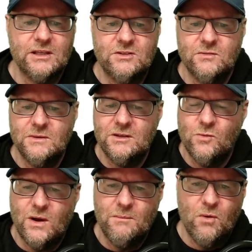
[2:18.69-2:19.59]
Let's do
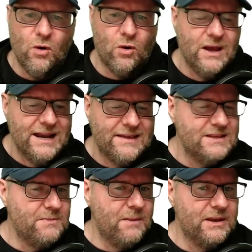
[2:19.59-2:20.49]
one more. Now
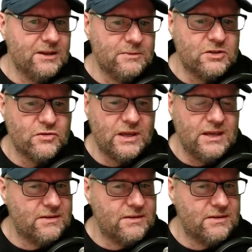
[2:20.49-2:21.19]
this might be a little bit tricky.